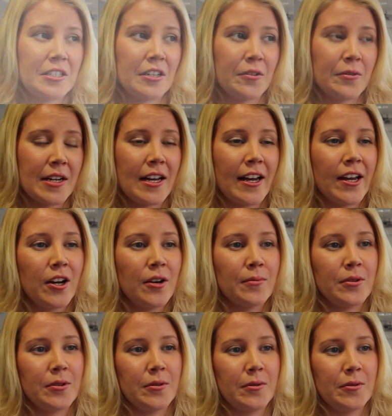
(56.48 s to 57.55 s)
this degree, I
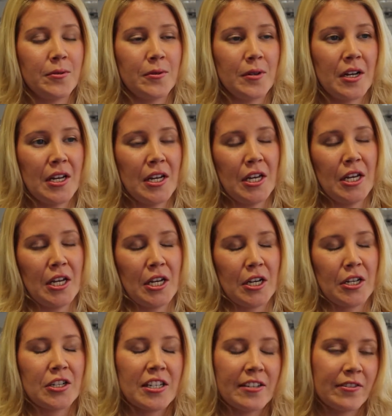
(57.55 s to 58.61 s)
hope to
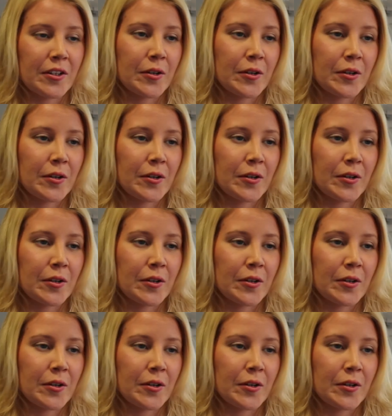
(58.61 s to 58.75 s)
achieve